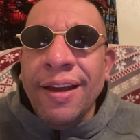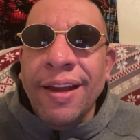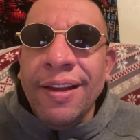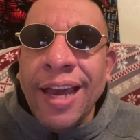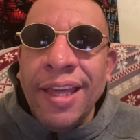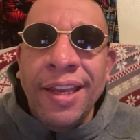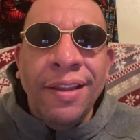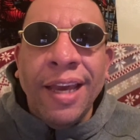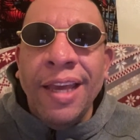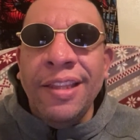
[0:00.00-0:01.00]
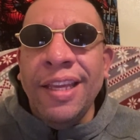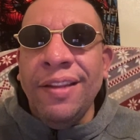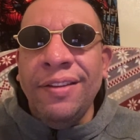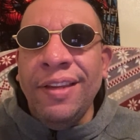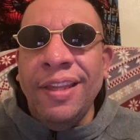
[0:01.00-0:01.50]
I
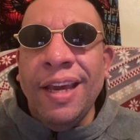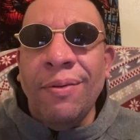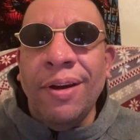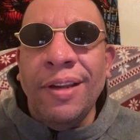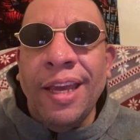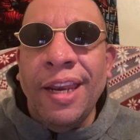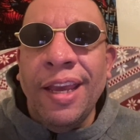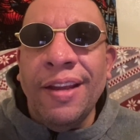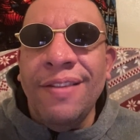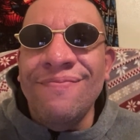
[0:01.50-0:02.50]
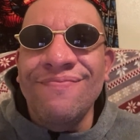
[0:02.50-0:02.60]
didn't see that one, Nick.